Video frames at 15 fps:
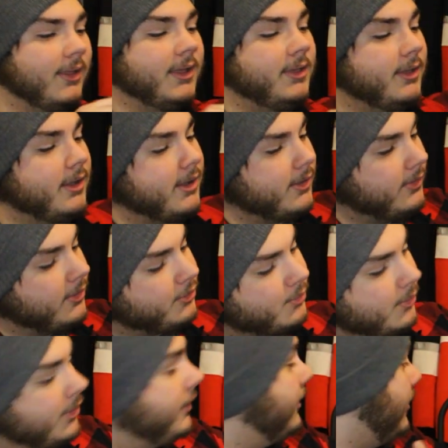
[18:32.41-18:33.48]
like this
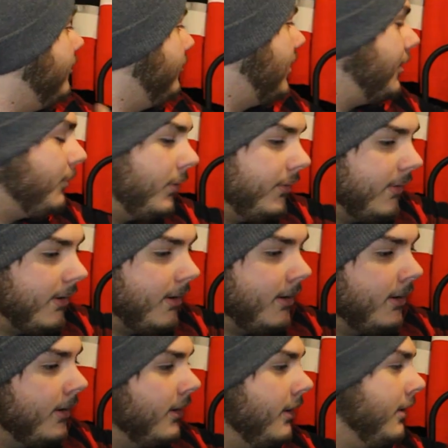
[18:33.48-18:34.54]
one and the red one there.